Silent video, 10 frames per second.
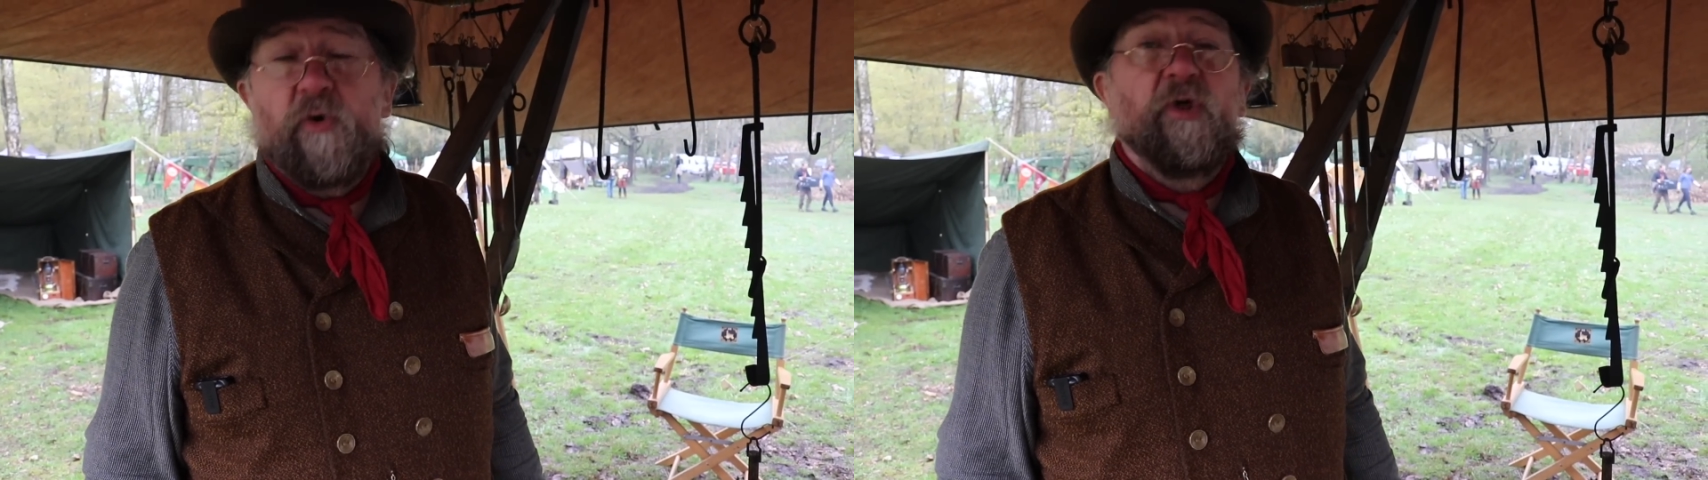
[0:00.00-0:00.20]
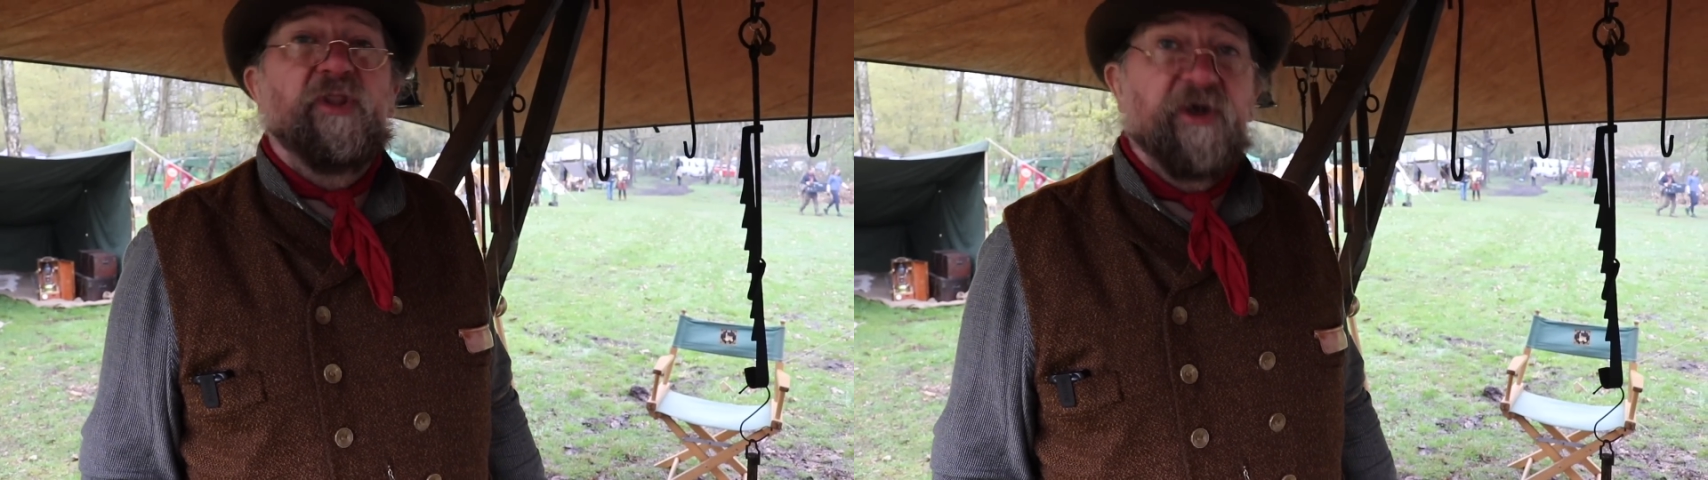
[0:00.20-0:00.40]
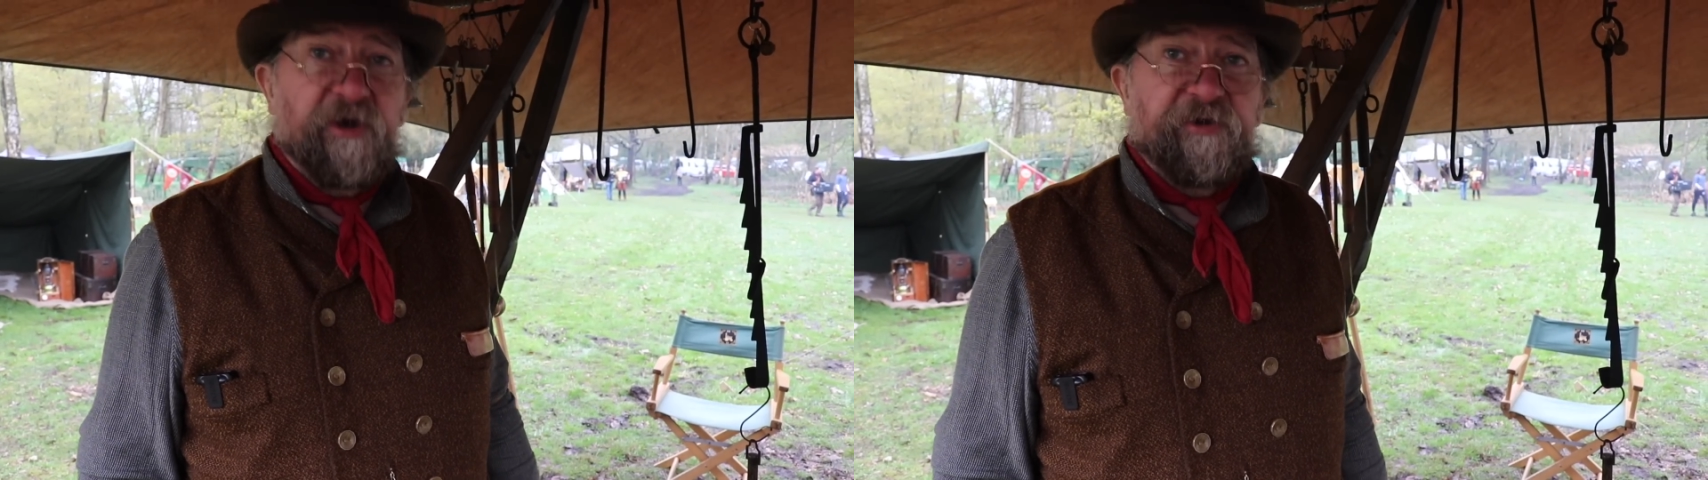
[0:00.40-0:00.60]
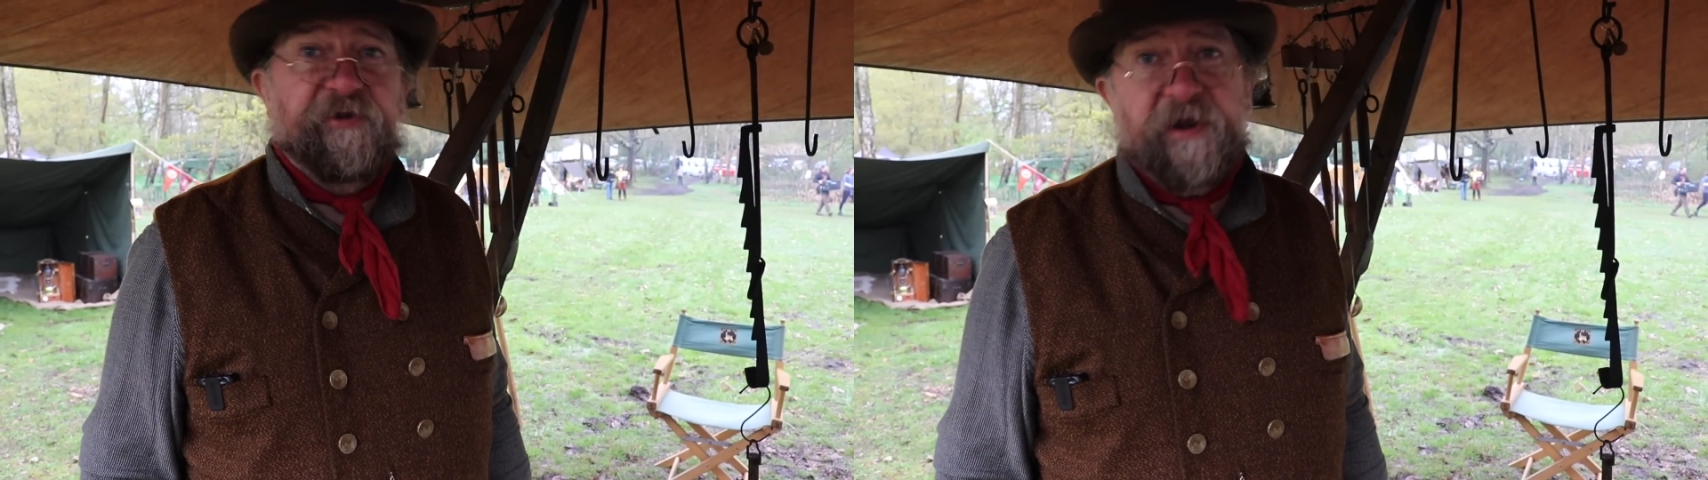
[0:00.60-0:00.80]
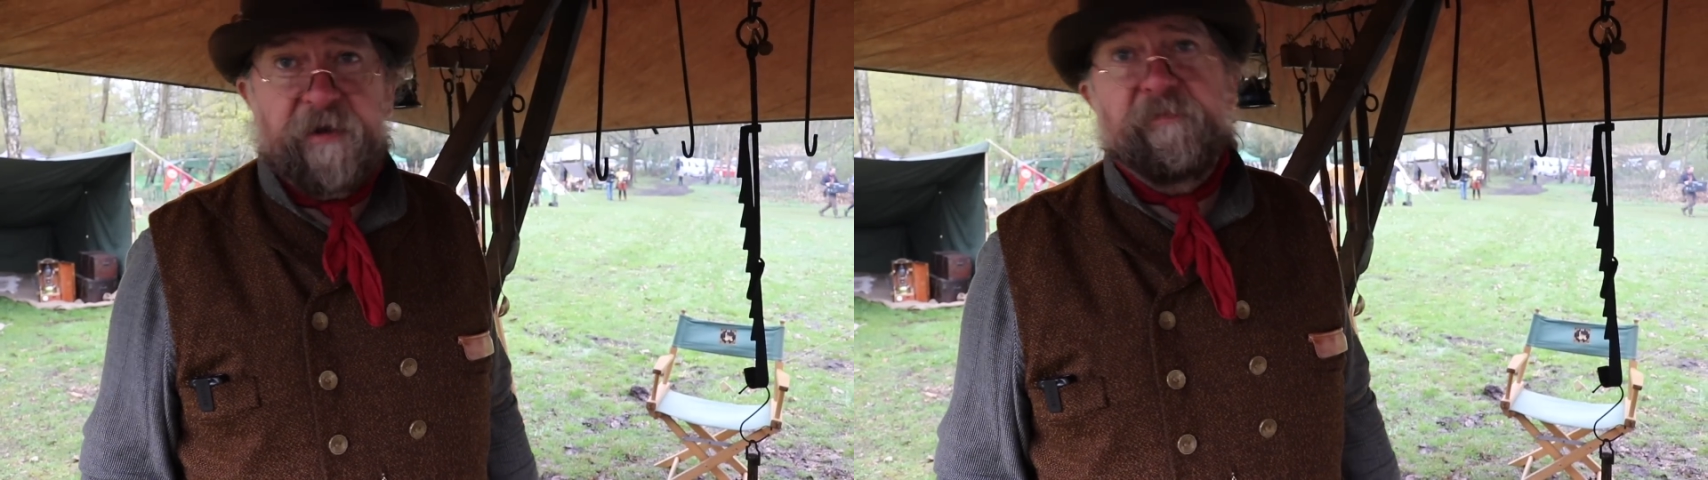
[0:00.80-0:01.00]
or the
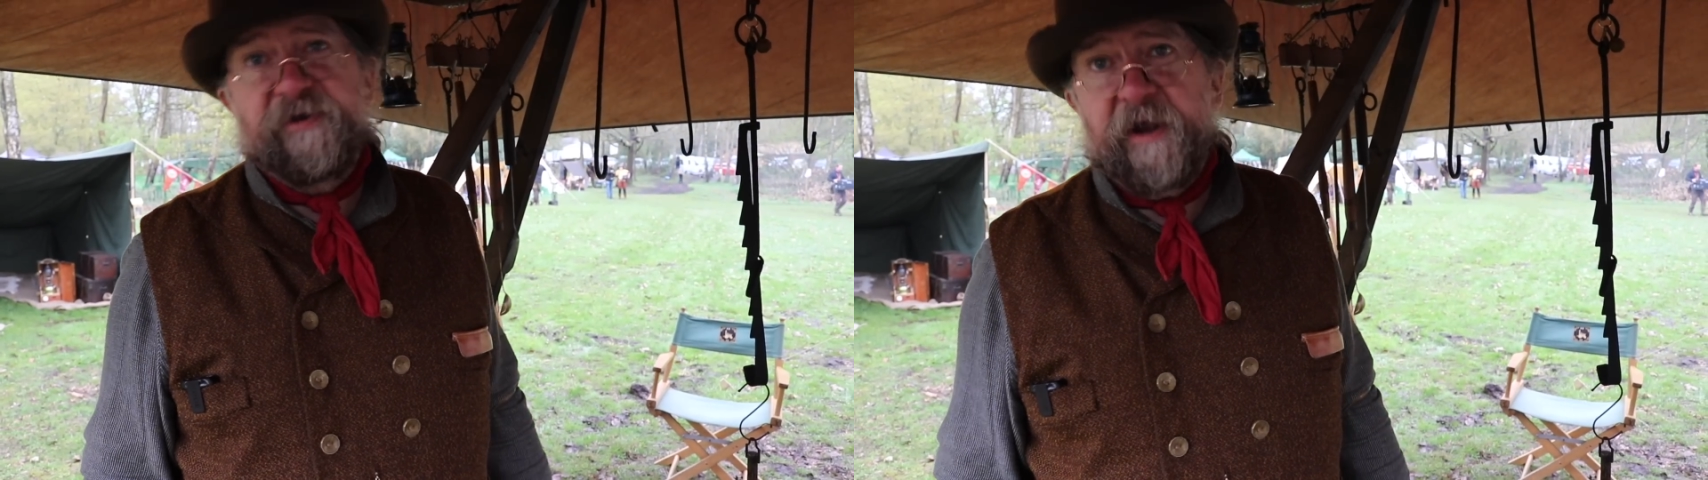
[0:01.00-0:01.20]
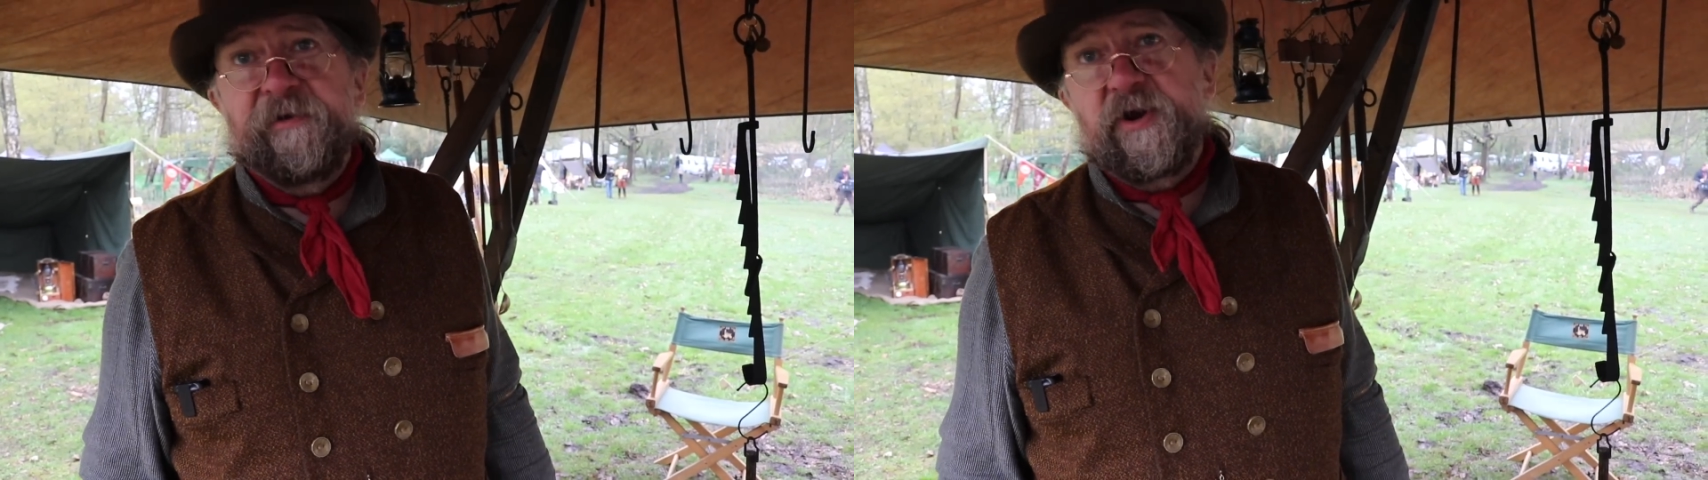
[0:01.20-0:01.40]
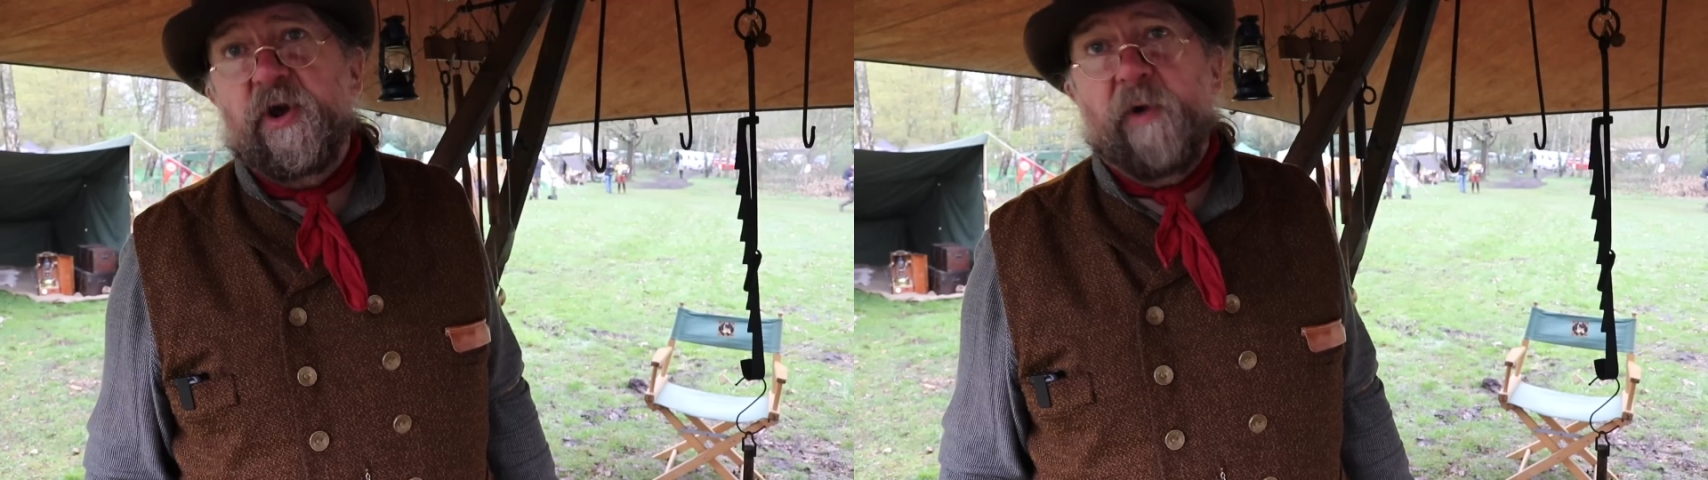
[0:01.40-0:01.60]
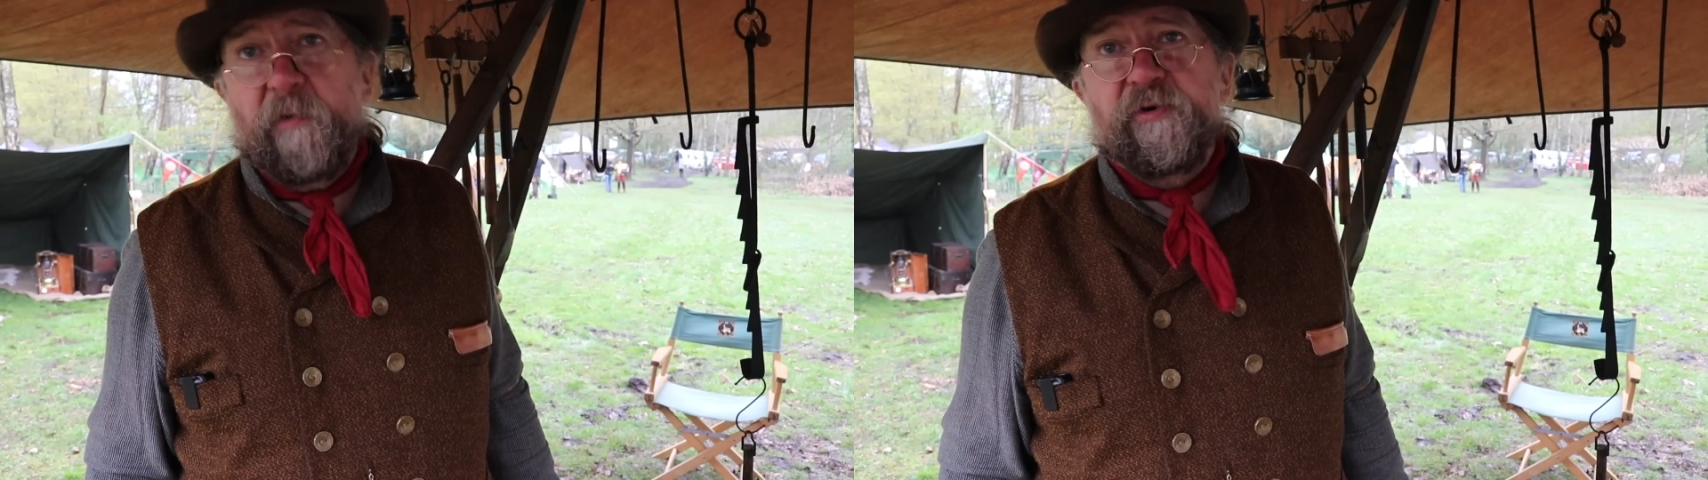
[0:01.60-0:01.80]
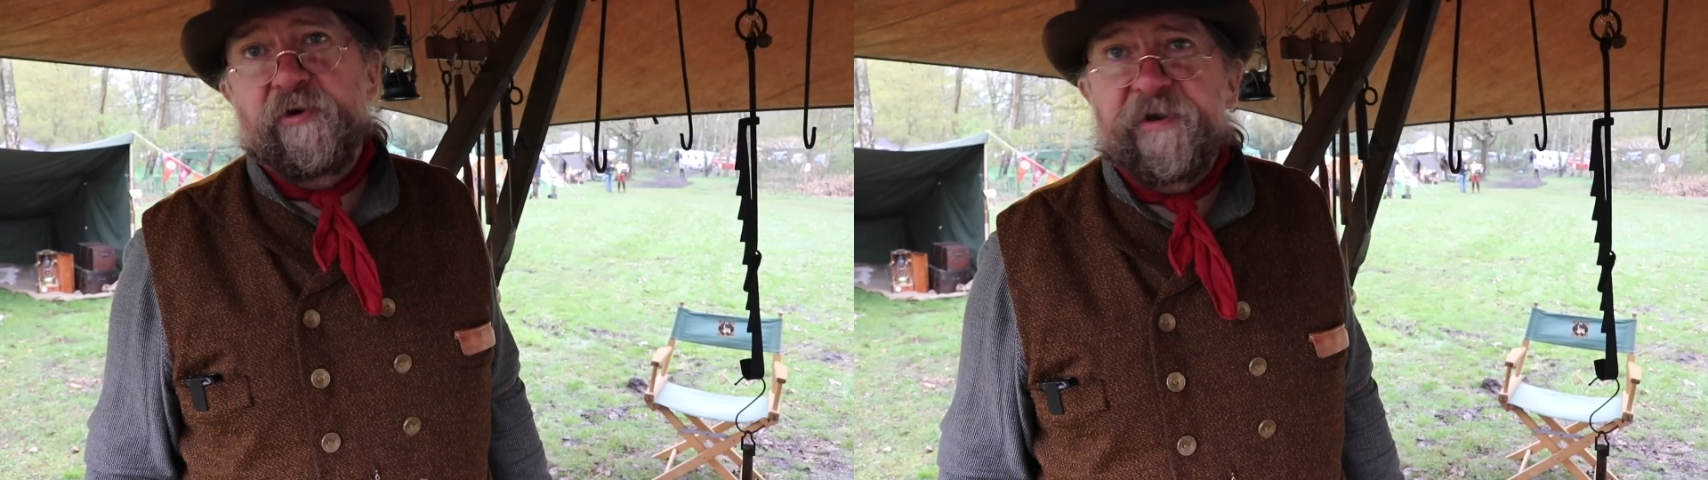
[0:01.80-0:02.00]
Steam Tent
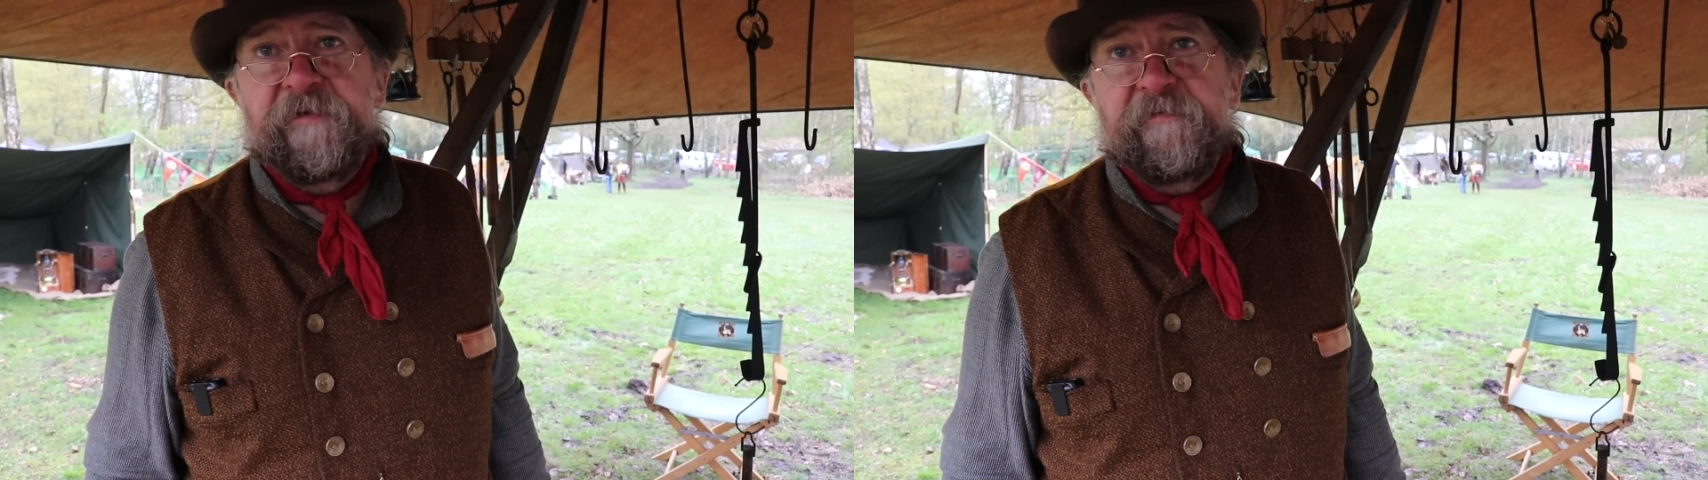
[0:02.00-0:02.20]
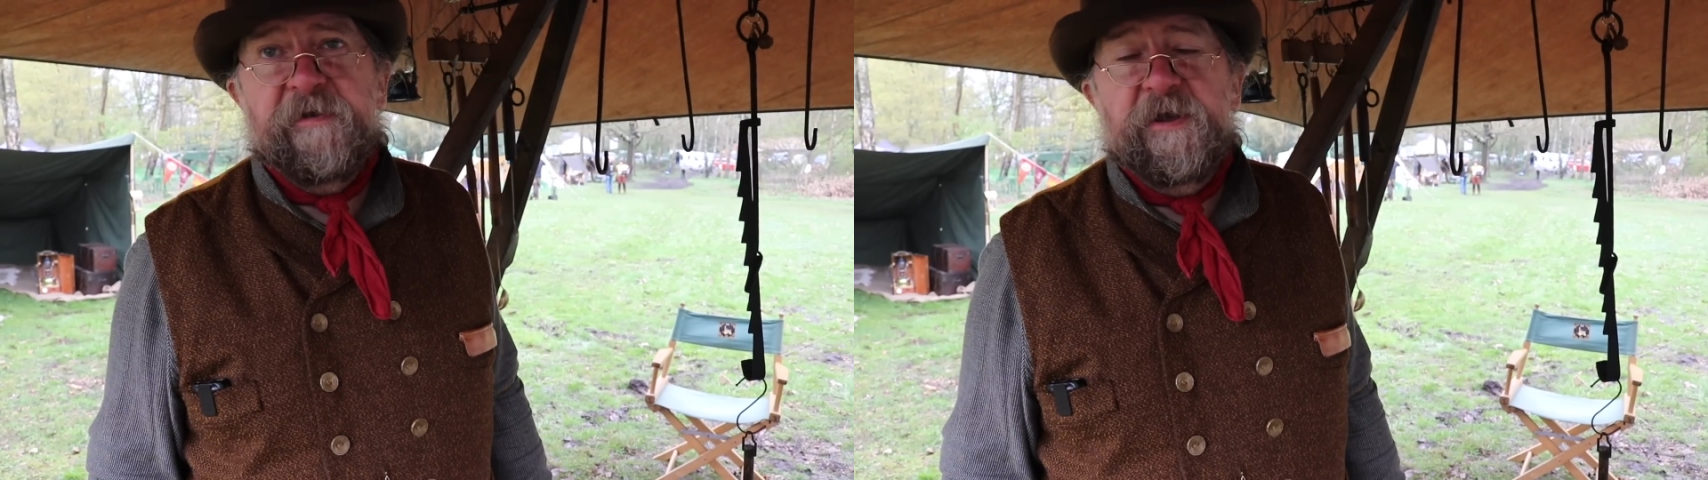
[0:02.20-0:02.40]
Cooperative.